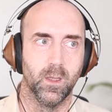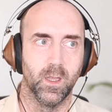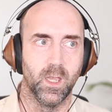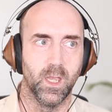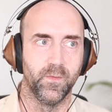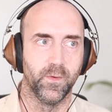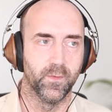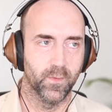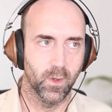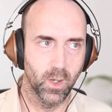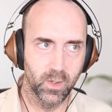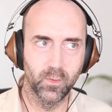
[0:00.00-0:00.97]
if you've
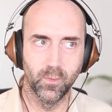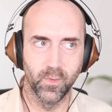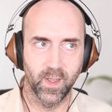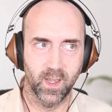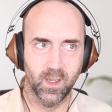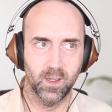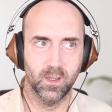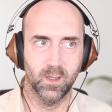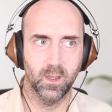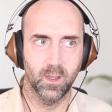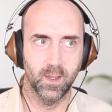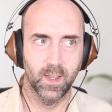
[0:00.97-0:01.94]
heard all that,
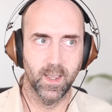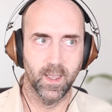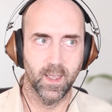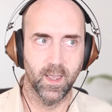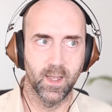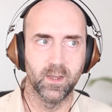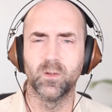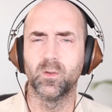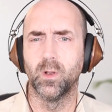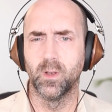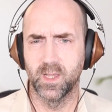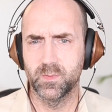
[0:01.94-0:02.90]
and I've
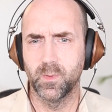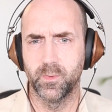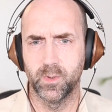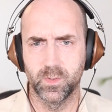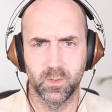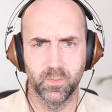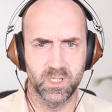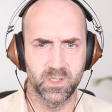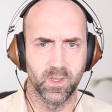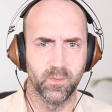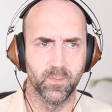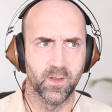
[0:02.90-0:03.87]
got a list, maybe I'll talk about
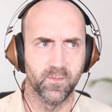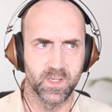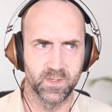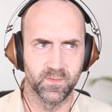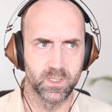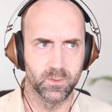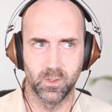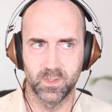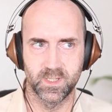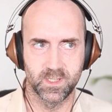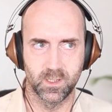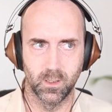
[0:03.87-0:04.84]
some other benefits of it as well,
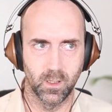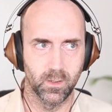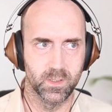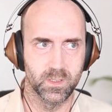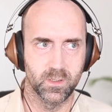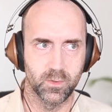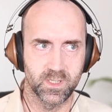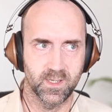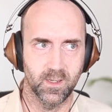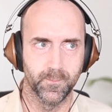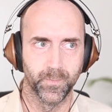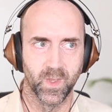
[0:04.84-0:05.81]
because it's got loads,
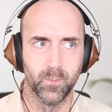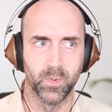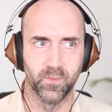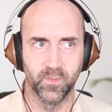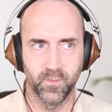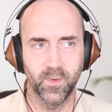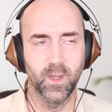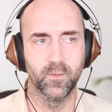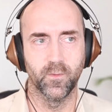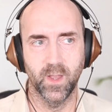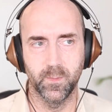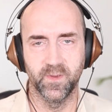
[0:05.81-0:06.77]
Chrissy. But if you've heard
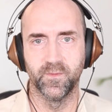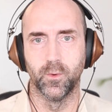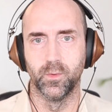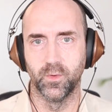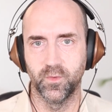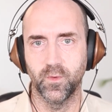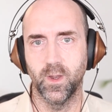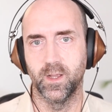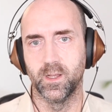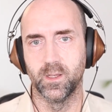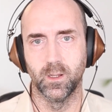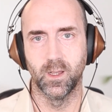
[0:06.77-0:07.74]
all that before and you tried it and you're like,